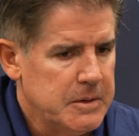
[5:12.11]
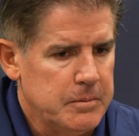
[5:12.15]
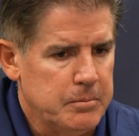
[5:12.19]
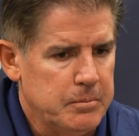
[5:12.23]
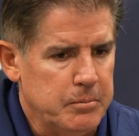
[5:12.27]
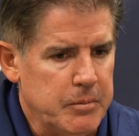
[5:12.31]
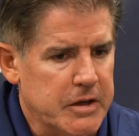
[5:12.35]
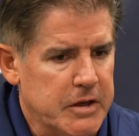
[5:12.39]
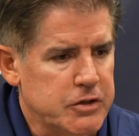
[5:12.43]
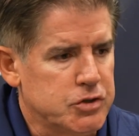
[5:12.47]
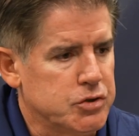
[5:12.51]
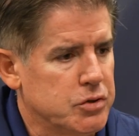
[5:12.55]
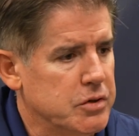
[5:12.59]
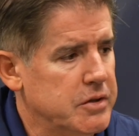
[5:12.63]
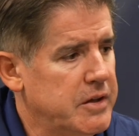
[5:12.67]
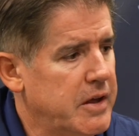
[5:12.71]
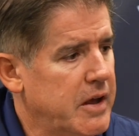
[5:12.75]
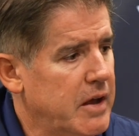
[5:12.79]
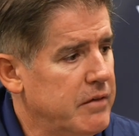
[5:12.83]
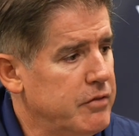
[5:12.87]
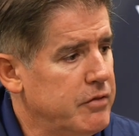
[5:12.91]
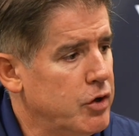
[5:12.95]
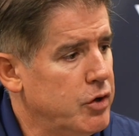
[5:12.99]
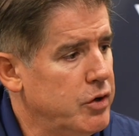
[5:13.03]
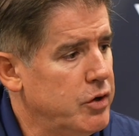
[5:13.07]
make sure they
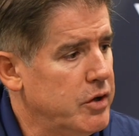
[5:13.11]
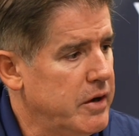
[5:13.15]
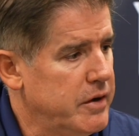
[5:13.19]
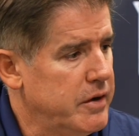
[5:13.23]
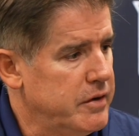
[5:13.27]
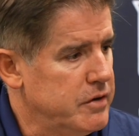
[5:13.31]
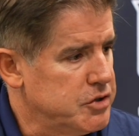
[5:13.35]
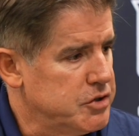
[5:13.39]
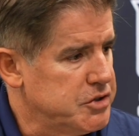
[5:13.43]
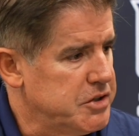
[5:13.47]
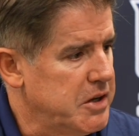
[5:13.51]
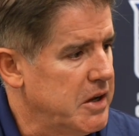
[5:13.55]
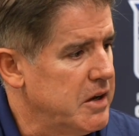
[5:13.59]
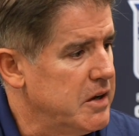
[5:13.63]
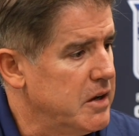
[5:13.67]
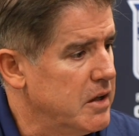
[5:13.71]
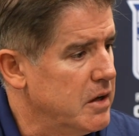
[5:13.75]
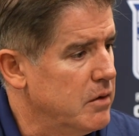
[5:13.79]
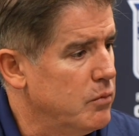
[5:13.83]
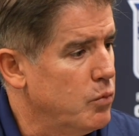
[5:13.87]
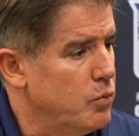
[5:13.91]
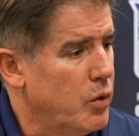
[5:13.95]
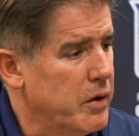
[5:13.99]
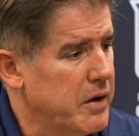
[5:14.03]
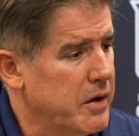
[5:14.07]
have a good understanding
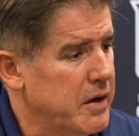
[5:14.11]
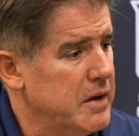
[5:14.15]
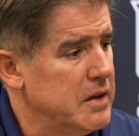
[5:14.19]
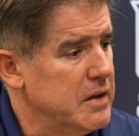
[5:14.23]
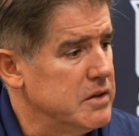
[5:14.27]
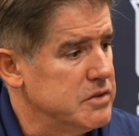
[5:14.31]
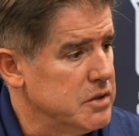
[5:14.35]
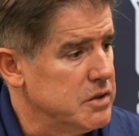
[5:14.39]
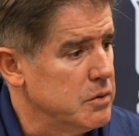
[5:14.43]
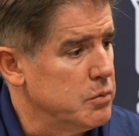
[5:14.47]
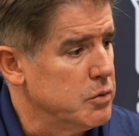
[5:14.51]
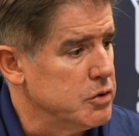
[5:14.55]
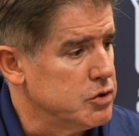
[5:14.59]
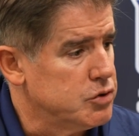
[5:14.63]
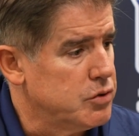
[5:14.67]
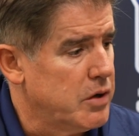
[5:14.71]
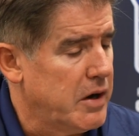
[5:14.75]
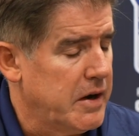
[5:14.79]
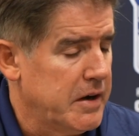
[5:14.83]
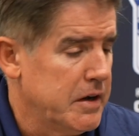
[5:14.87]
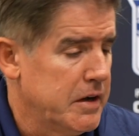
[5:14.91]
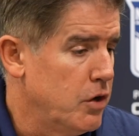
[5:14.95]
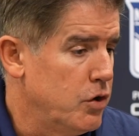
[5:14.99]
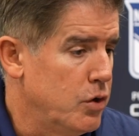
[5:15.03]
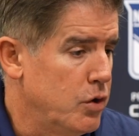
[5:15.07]
of what it is that we're
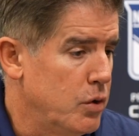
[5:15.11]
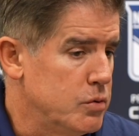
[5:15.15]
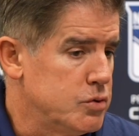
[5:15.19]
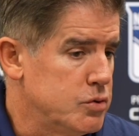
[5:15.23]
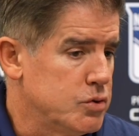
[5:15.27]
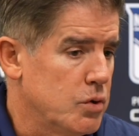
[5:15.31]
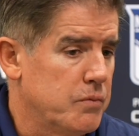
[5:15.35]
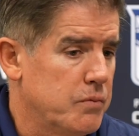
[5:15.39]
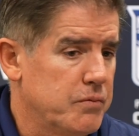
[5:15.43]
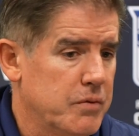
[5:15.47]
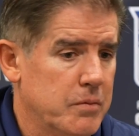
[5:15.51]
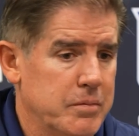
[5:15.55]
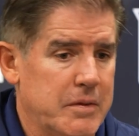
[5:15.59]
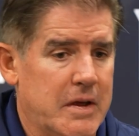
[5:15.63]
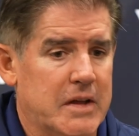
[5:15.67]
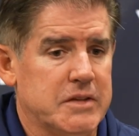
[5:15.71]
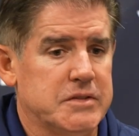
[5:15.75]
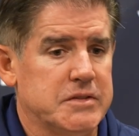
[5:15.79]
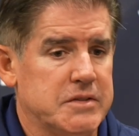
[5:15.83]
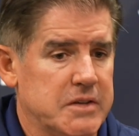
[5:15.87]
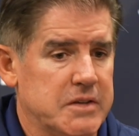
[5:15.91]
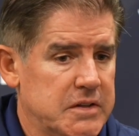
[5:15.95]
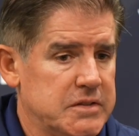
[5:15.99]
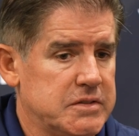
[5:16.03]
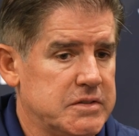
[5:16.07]
trying to do. So from that
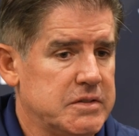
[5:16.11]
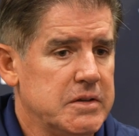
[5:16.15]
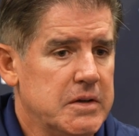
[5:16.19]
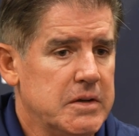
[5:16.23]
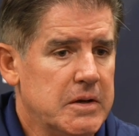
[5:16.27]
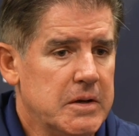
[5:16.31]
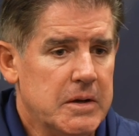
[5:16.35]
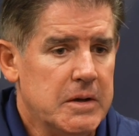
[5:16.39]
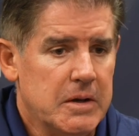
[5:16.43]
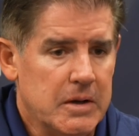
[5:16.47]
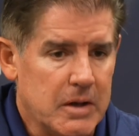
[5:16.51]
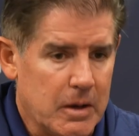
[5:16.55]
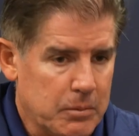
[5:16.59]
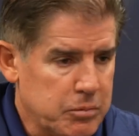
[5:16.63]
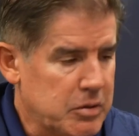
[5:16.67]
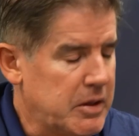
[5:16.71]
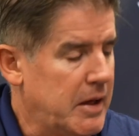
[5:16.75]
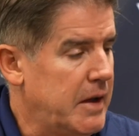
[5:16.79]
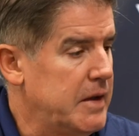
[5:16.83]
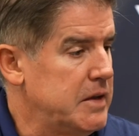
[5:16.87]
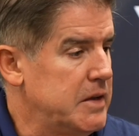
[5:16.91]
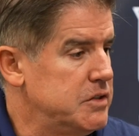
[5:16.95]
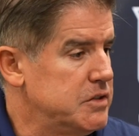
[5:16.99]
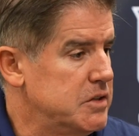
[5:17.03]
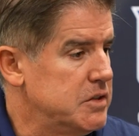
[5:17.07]
sense, I'm
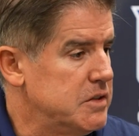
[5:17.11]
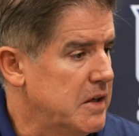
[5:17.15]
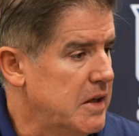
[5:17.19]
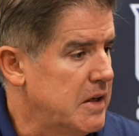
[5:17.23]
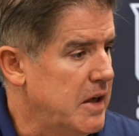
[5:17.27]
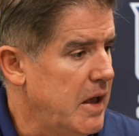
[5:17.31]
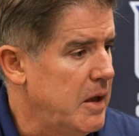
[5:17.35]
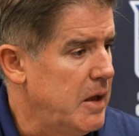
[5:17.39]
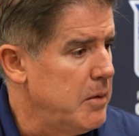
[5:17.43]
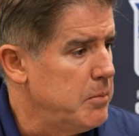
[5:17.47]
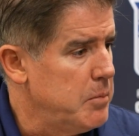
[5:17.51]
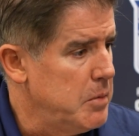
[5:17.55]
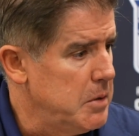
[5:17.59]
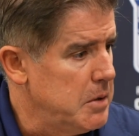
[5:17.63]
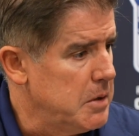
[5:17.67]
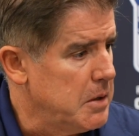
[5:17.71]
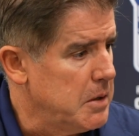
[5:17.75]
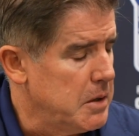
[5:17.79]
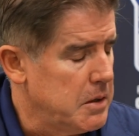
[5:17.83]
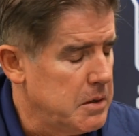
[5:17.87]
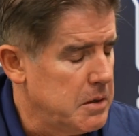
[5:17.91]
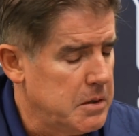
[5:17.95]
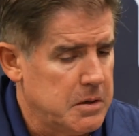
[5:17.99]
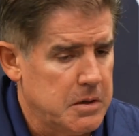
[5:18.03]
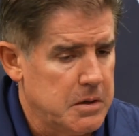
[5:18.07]
glad he's in the game
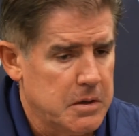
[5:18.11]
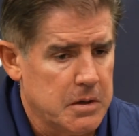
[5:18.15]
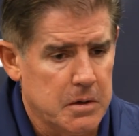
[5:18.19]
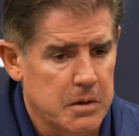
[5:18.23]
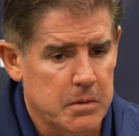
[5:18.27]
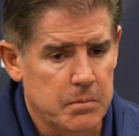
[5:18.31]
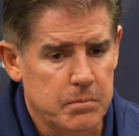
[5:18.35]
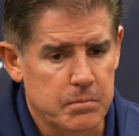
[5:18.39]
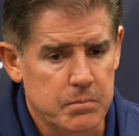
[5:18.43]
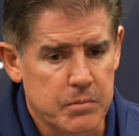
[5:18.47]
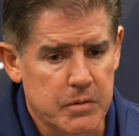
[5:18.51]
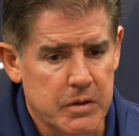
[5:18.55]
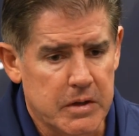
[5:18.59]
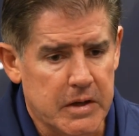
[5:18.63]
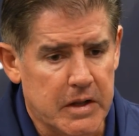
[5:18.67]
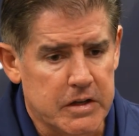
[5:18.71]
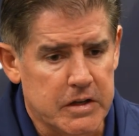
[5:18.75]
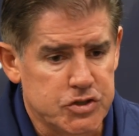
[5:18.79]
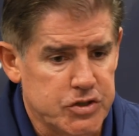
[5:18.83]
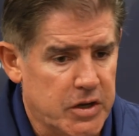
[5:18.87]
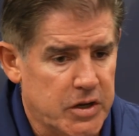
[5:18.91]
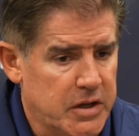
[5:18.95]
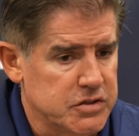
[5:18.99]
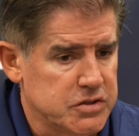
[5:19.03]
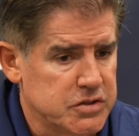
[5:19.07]
and get a
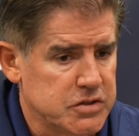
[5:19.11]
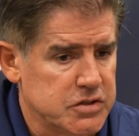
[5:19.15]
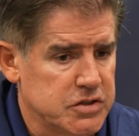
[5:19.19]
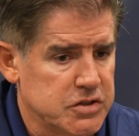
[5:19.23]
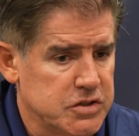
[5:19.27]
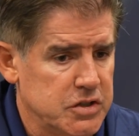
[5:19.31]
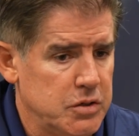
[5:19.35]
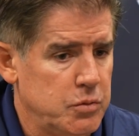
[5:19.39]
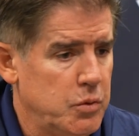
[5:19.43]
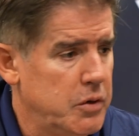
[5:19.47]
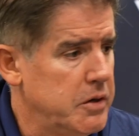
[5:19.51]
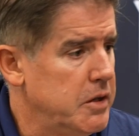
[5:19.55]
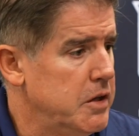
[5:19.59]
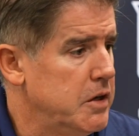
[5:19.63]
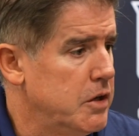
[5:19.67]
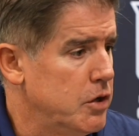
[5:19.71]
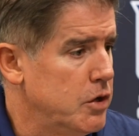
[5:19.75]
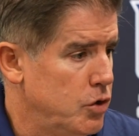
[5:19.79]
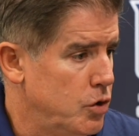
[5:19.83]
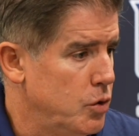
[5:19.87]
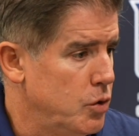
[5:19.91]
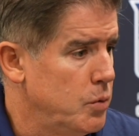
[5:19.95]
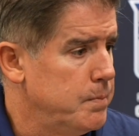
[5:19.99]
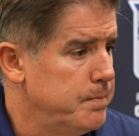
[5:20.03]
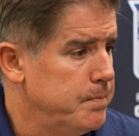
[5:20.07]
chance to see what he can
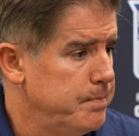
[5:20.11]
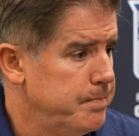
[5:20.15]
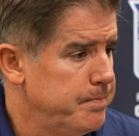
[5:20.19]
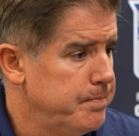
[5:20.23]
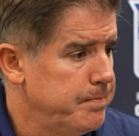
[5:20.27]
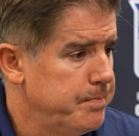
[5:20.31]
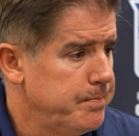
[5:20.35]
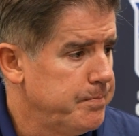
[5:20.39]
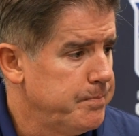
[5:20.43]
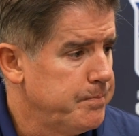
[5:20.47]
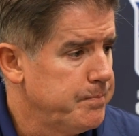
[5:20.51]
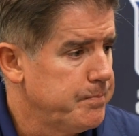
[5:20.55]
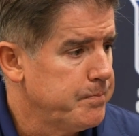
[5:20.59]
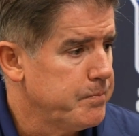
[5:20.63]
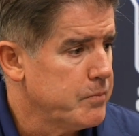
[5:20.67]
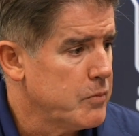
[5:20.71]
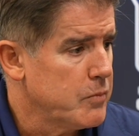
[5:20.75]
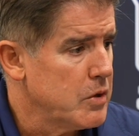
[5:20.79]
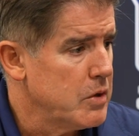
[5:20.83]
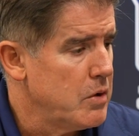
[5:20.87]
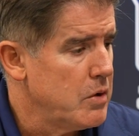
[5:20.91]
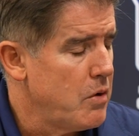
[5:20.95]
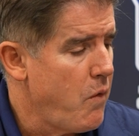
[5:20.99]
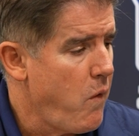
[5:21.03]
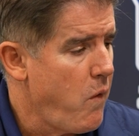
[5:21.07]
do. He is
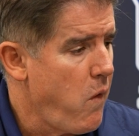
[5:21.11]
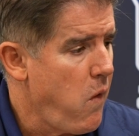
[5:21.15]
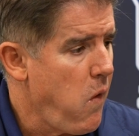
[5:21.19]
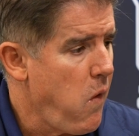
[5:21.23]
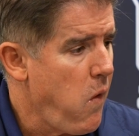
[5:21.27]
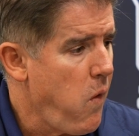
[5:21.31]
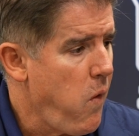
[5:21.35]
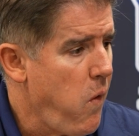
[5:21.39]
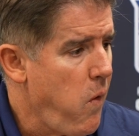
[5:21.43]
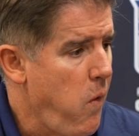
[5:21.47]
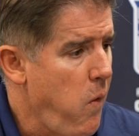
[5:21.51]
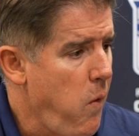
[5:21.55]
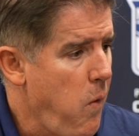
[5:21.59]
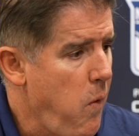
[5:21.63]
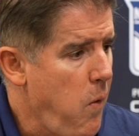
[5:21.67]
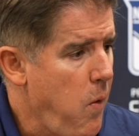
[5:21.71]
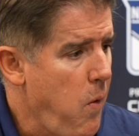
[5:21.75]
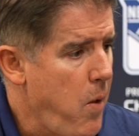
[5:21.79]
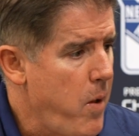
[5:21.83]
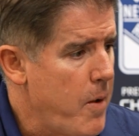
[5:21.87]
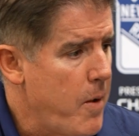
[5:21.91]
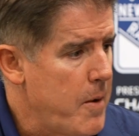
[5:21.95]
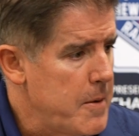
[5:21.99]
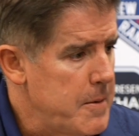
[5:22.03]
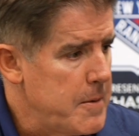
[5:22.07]
different than
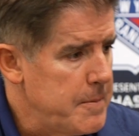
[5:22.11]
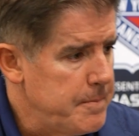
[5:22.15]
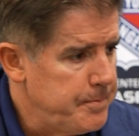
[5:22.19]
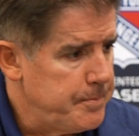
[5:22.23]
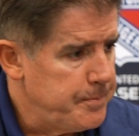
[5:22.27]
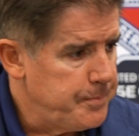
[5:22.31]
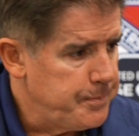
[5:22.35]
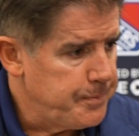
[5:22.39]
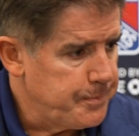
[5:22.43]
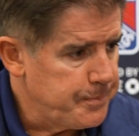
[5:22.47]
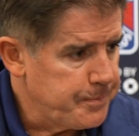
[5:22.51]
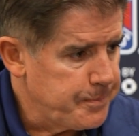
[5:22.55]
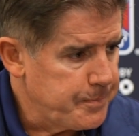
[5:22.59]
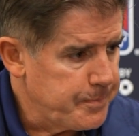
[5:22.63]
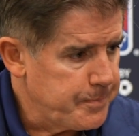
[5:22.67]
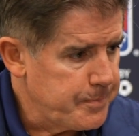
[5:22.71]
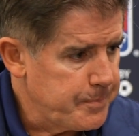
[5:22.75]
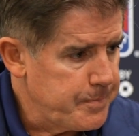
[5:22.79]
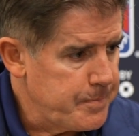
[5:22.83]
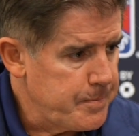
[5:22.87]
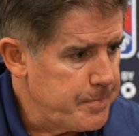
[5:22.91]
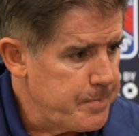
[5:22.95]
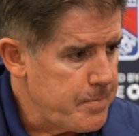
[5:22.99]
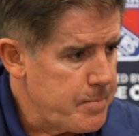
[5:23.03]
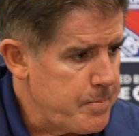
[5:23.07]
most other guys.
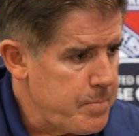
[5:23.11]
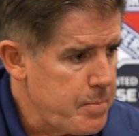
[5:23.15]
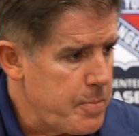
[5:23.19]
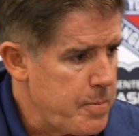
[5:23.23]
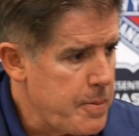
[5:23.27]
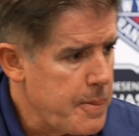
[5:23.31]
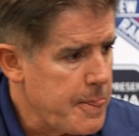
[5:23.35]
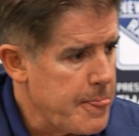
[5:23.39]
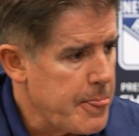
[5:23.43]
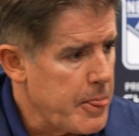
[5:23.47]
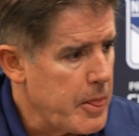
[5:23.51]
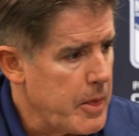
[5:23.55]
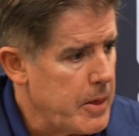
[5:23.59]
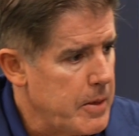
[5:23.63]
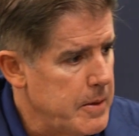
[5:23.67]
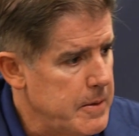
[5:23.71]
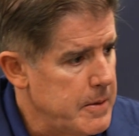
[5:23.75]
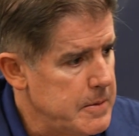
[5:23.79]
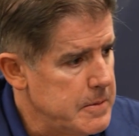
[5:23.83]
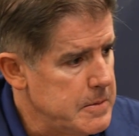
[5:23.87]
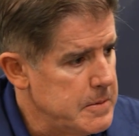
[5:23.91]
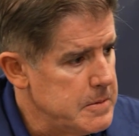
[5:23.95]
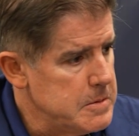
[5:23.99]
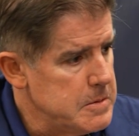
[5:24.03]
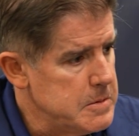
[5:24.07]
Like, you wonder
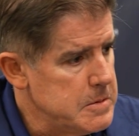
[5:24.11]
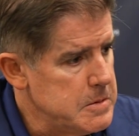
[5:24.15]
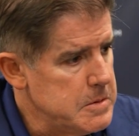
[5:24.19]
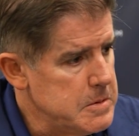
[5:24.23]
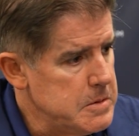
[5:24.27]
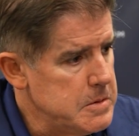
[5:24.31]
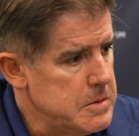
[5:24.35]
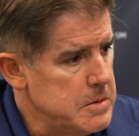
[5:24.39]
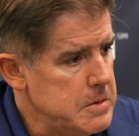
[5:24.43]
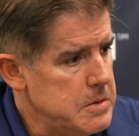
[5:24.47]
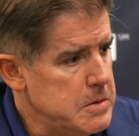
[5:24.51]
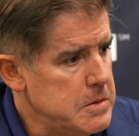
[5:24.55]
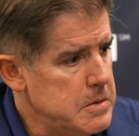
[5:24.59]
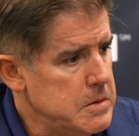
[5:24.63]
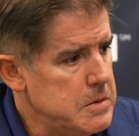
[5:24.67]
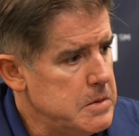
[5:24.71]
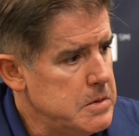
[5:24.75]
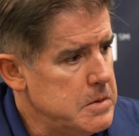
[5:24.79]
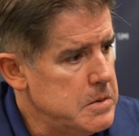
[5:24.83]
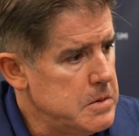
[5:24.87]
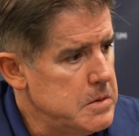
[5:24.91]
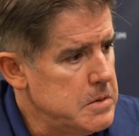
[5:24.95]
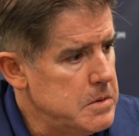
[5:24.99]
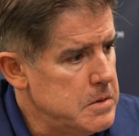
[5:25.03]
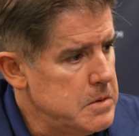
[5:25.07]
whether he can
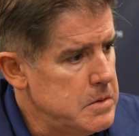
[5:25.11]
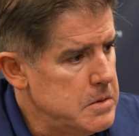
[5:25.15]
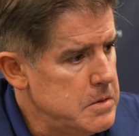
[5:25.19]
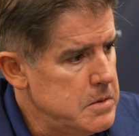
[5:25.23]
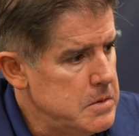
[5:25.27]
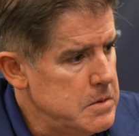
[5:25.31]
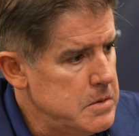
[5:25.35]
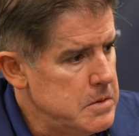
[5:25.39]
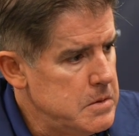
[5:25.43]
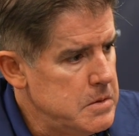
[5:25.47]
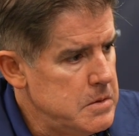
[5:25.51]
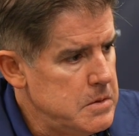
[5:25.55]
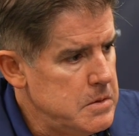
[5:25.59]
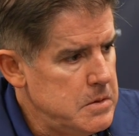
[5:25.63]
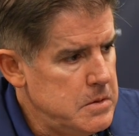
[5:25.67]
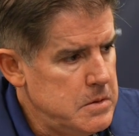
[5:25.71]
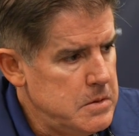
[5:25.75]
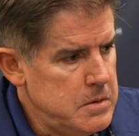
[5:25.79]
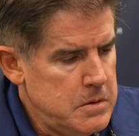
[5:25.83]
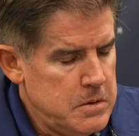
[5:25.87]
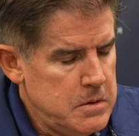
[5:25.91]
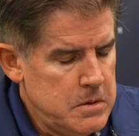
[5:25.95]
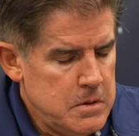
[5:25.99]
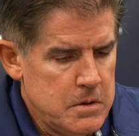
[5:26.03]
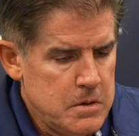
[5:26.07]
persist or
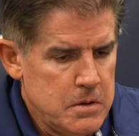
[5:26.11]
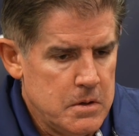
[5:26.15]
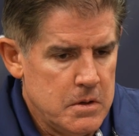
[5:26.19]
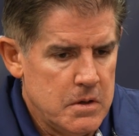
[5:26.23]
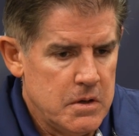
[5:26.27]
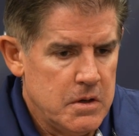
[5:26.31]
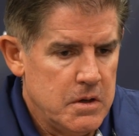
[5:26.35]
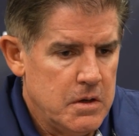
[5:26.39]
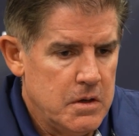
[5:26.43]
learn.